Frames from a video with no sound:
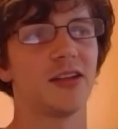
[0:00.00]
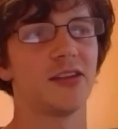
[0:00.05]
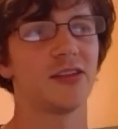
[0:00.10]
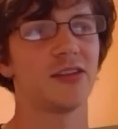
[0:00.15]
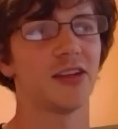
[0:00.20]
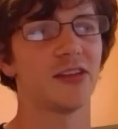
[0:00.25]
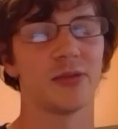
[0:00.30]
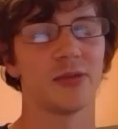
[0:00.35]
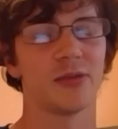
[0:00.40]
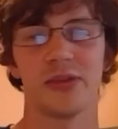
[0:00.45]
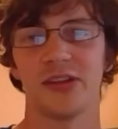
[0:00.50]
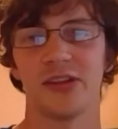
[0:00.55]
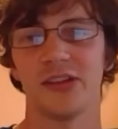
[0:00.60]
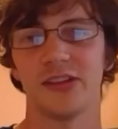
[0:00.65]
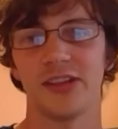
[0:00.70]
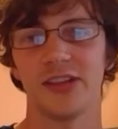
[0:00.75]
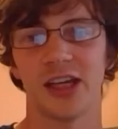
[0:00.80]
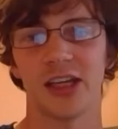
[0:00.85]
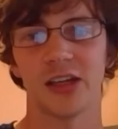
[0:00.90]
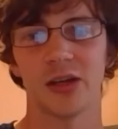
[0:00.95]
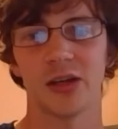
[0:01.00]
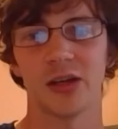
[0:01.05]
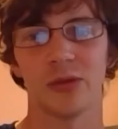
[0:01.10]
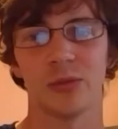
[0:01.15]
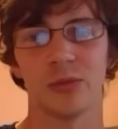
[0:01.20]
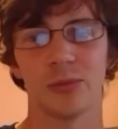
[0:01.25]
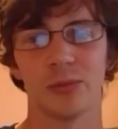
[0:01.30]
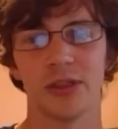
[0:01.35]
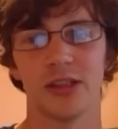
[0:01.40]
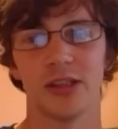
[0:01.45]
So that's something that Diego will
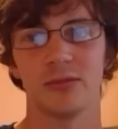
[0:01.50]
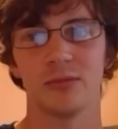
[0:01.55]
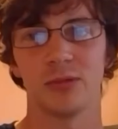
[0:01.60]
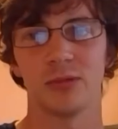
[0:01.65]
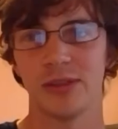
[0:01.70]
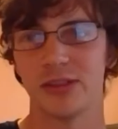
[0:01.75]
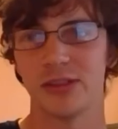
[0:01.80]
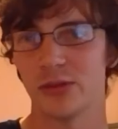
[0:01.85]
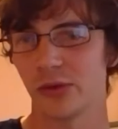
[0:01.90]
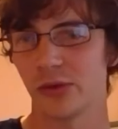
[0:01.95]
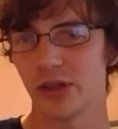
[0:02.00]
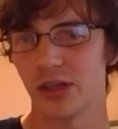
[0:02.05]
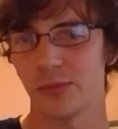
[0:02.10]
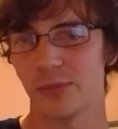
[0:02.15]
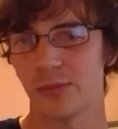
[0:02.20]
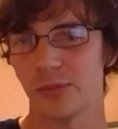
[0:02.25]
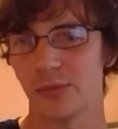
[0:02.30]
be talking about.